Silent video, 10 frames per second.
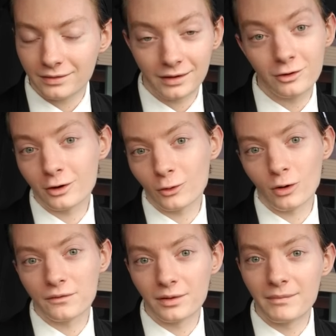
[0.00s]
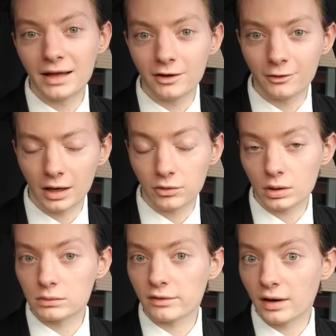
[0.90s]
they took it off the menu, and I
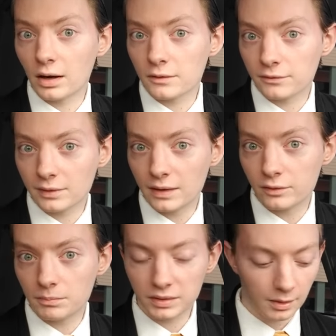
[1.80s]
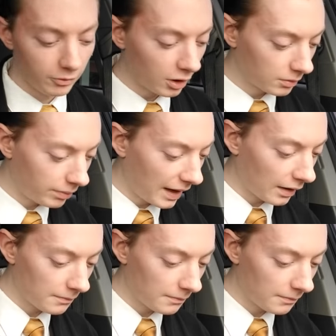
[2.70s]
thought it was gone forever, but they brought it back.